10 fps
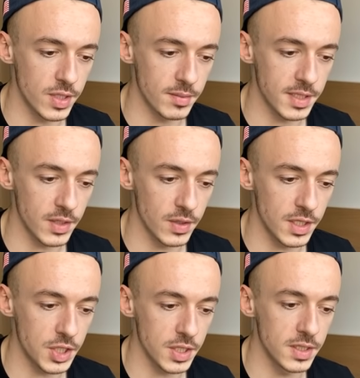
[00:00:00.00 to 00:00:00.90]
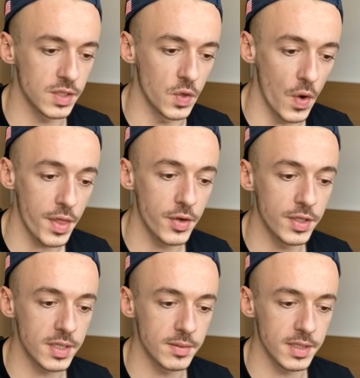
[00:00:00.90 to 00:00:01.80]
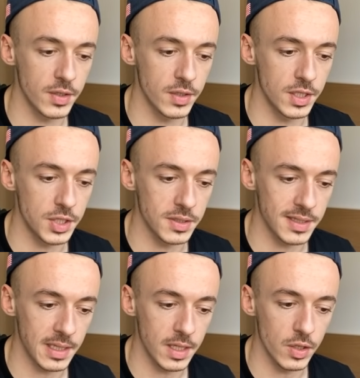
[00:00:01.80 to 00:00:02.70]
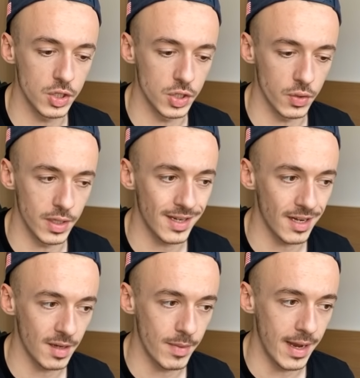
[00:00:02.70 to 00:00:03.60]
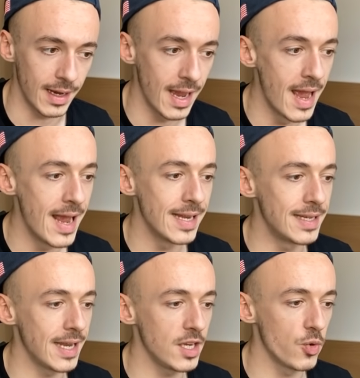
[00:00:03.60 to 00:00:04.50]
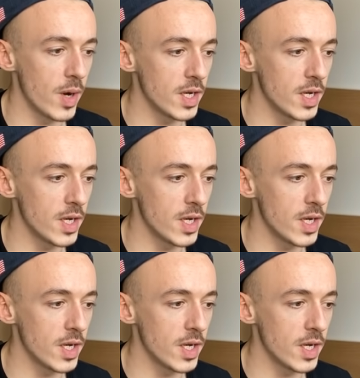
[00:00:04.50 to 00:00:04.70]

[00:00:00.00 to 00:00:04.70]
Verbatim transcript: to terms and conditions, go through terms and conditions and click on join ClickBank. Then you